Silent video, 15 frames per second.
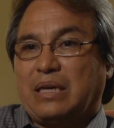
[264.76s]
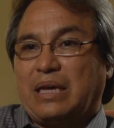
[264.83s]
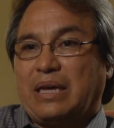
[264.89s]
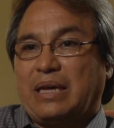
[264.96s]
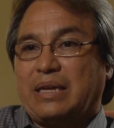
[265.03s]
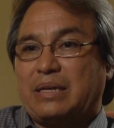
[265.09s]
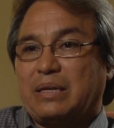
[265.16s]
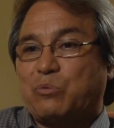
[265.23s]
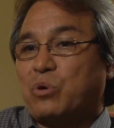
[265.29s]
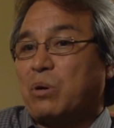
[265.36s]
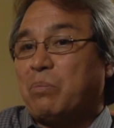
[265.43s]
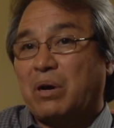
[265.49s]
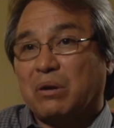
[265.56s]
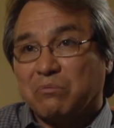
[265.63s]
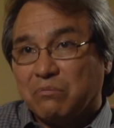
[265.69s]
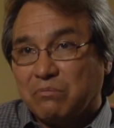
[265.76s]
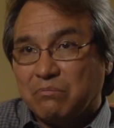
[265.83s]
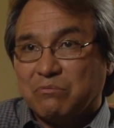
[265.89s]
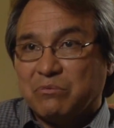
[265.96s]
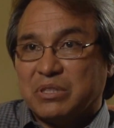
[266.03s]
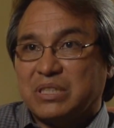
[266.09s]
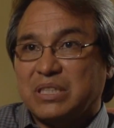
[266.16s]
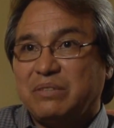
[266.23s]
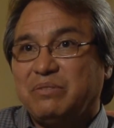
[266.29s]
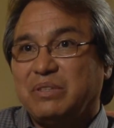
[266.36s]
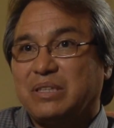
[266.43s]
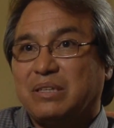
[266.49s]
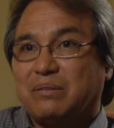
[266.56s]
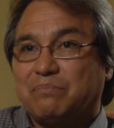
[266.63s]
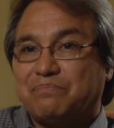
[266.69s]
And upon receiving
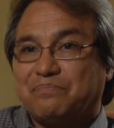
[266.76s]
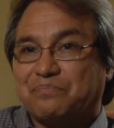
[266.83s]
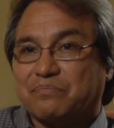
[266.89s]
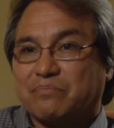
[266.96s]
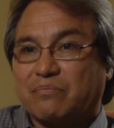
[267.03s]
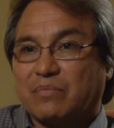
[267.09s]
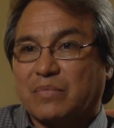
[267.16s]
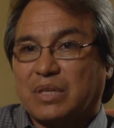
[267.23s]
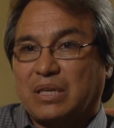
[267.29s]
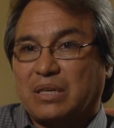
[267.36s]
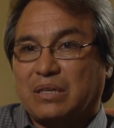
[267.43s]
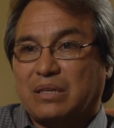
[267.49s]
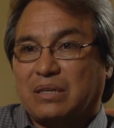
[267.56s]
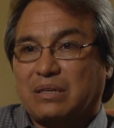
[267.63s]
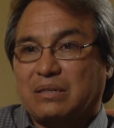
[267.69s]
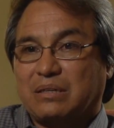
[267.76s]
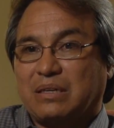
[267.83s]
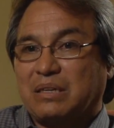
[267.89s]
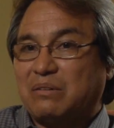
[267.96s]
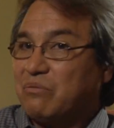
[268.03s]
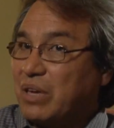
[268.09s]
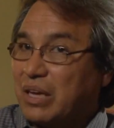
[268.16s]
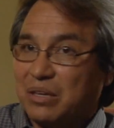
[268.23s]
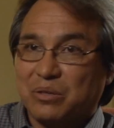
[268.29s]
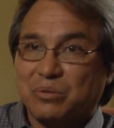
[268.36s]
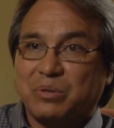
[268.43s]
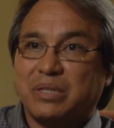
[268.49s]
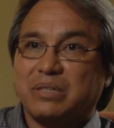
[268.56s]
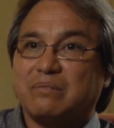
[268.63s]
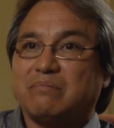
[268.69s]
them, I
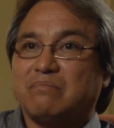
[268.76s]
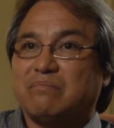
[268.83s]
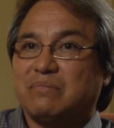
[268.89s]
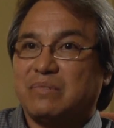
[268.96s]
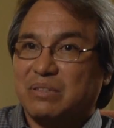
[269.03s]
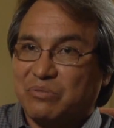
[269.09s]
evaluate the